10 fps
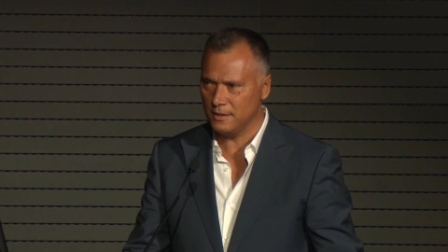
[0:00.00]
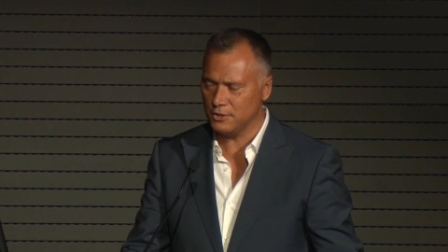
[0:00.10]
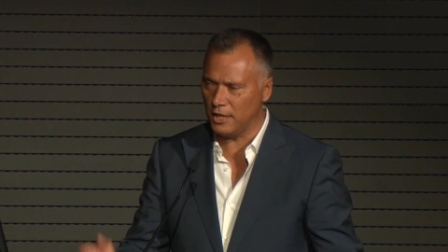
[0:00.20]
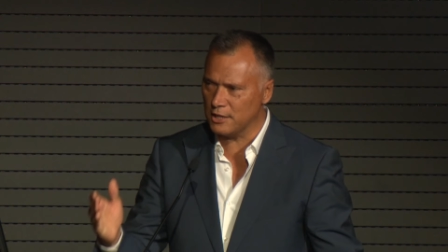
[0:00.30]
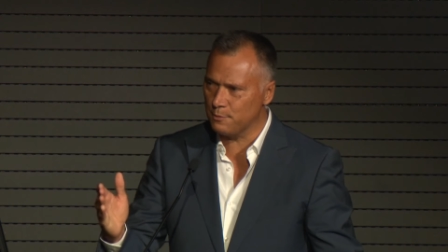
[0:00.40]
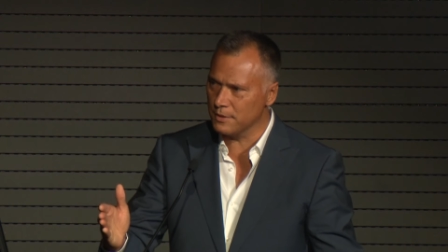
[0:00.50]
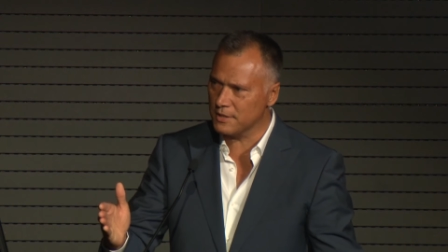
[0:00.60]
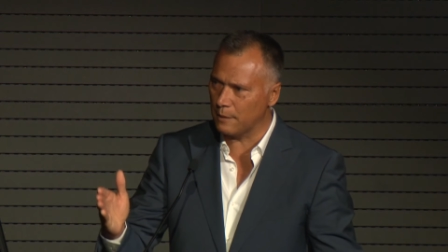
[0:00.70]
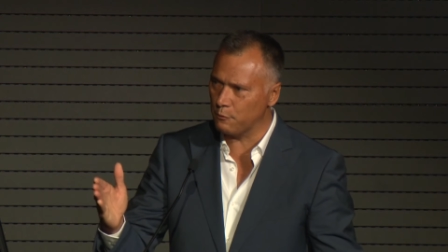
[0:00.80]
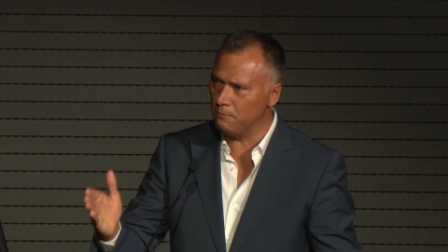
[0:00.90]
judgments
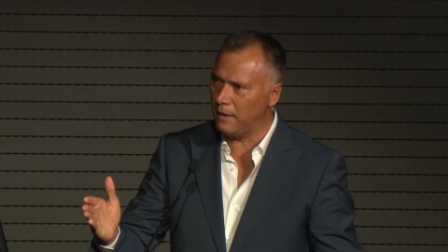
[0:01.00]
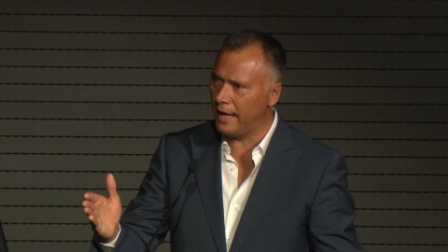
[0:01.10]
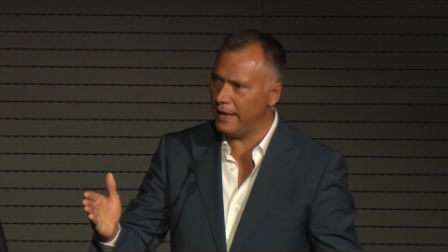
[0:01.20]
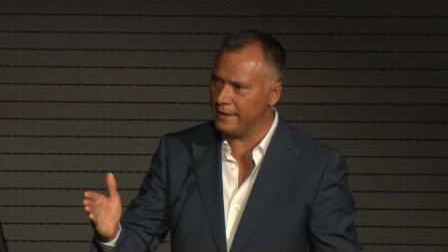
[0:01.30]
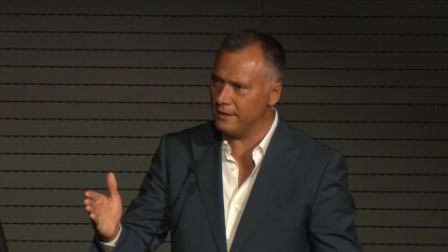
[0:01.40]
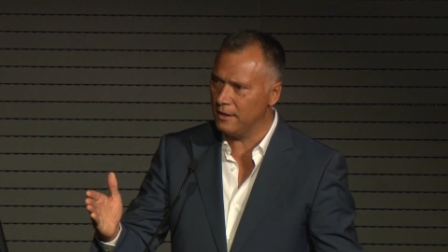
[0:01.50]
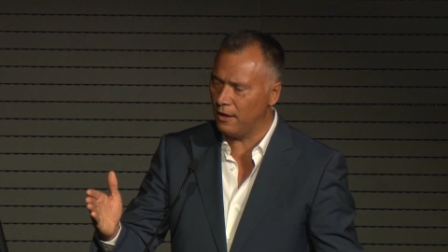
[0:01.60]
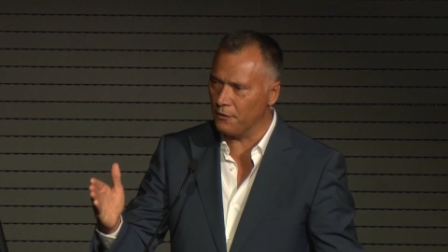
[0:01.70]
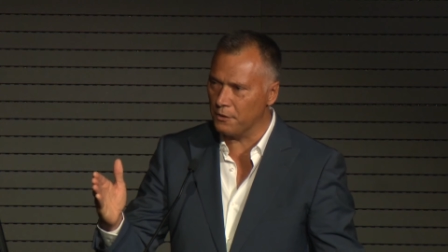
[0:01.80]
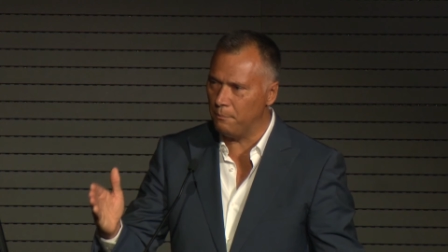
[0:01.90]
that were made
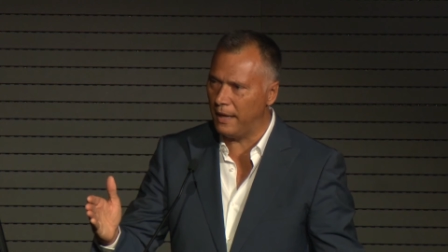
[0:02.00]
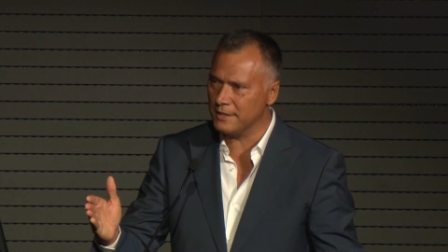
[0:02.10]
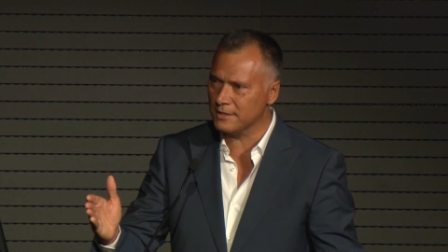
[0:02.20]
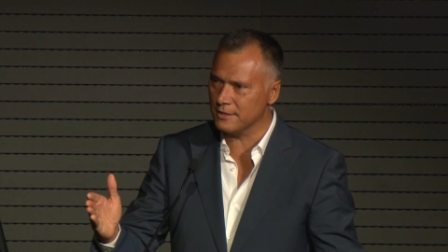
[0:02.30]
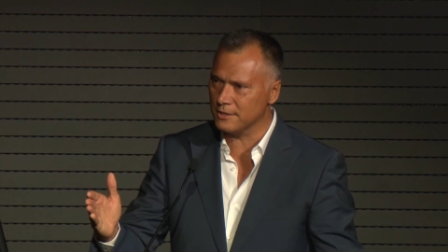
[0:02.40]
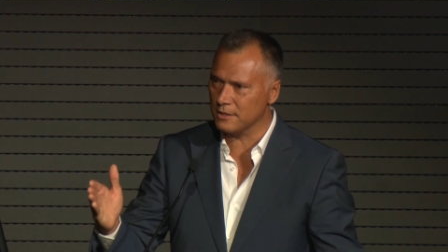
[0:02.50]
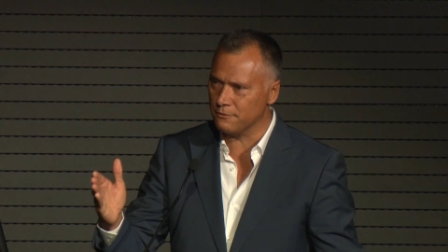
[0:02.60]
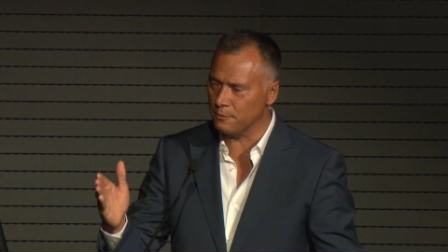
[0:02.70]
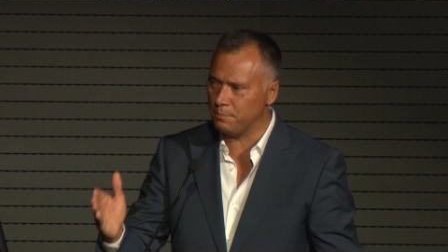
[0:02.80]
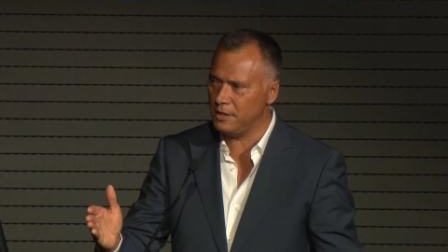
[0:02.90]
on the basis
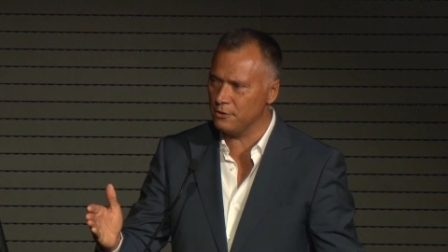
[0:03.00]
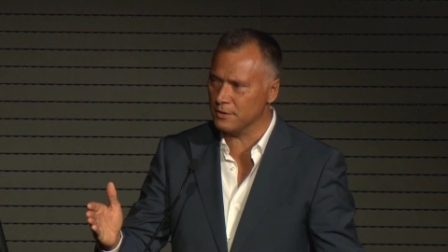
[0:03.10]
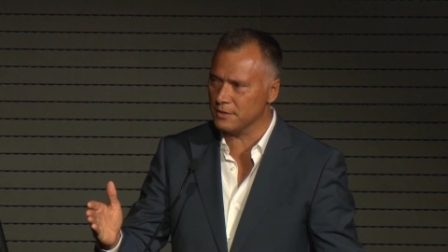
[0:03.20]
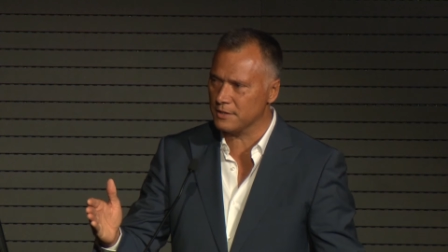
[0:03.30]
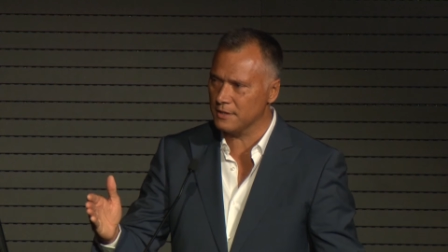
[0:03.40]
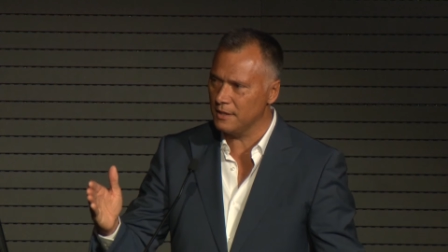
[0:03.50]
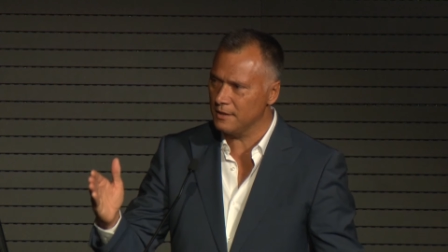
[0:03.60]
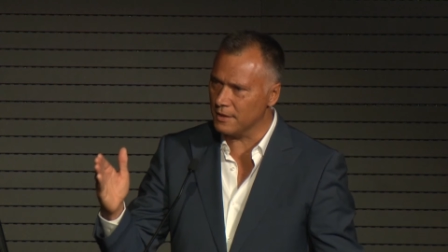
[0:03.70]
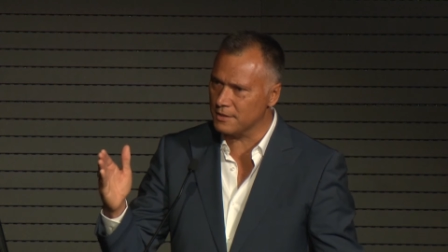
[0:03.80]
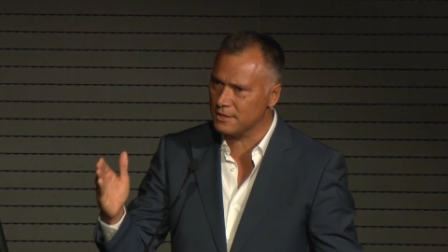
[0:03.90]
of appearance
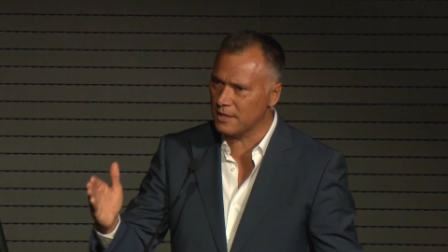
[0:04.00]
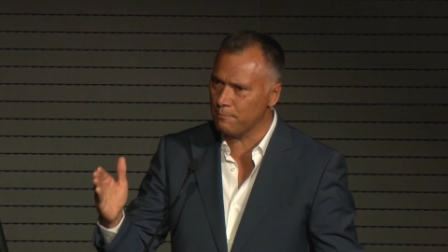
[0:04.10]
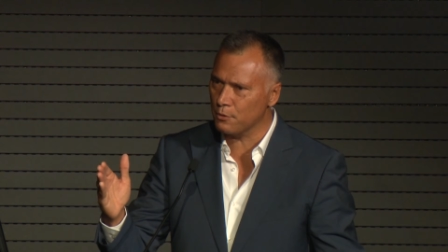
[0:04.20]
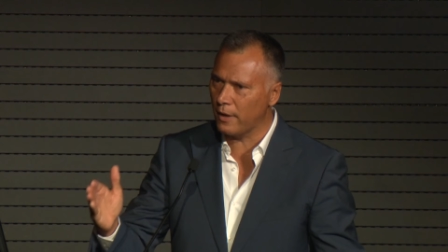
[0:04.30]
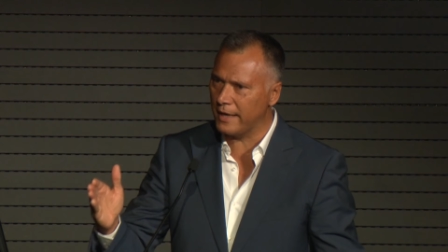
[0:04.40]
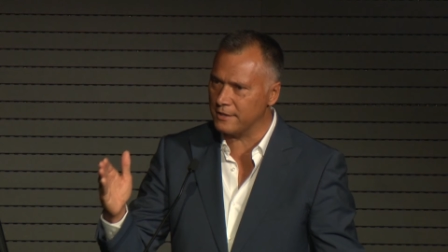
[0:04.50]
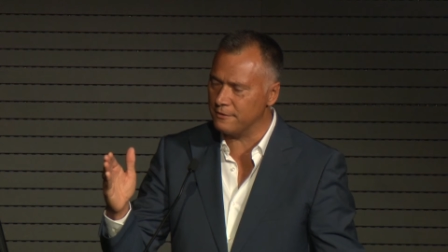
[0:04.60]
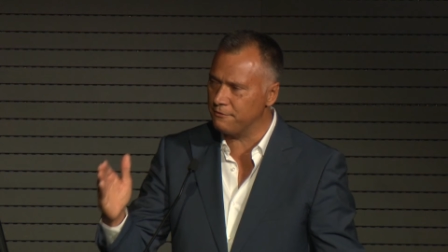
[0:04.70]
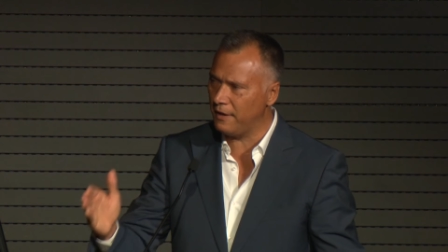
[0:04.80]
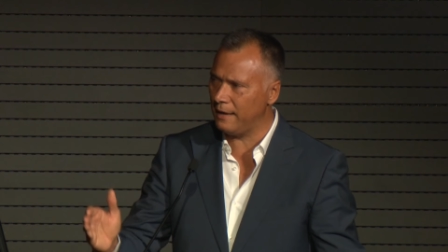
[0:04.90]
that
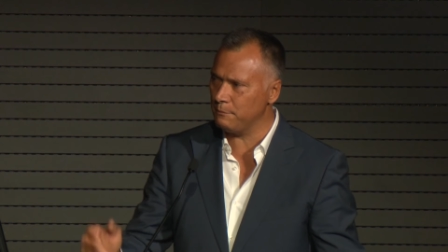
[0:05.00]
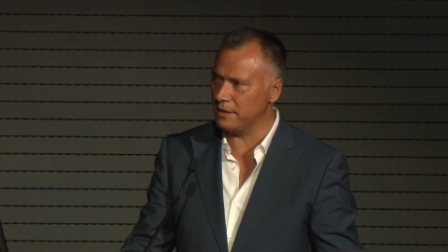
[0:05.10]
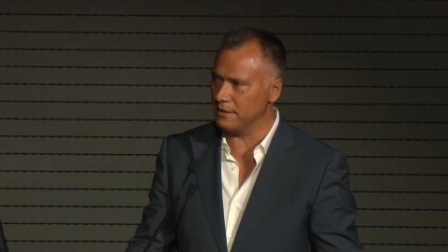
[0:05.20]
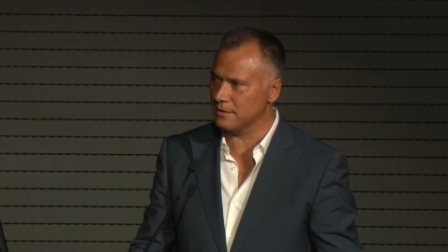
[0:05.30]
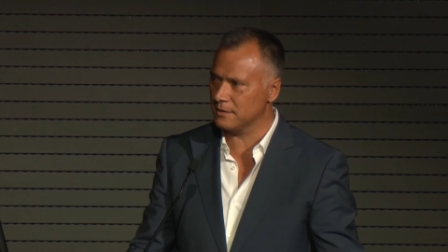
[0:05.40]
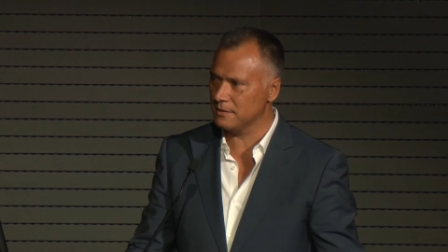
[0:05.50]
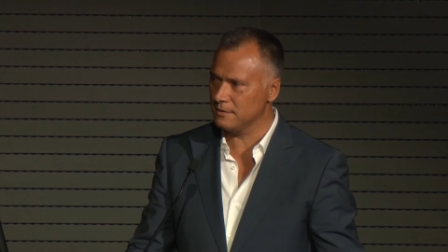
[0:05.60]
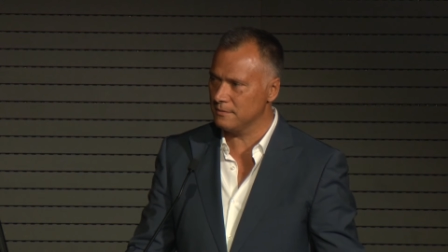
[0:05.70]
separated families,